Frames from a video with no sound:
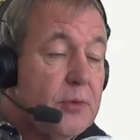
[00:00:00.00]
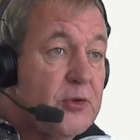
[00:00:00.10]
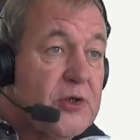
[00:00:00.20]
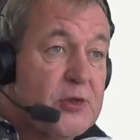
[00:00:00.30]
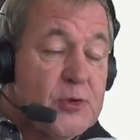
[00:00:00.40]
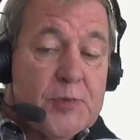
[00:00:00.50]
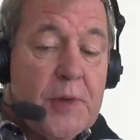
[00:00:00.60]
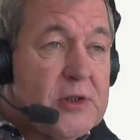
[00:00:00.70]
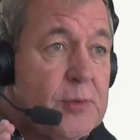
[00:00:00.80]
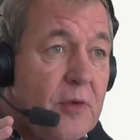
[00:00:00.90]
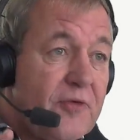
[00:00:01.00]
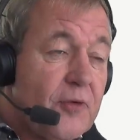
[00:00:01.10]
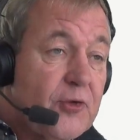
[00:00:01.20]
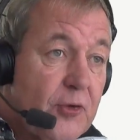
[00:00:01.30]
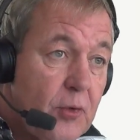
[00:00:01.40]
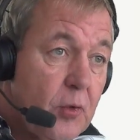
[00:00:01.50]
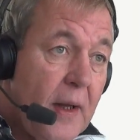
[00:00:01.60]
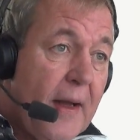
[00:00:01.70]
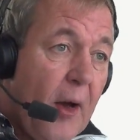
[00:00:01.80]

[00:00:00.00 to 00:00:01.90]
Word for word: Blue Jays responsible for two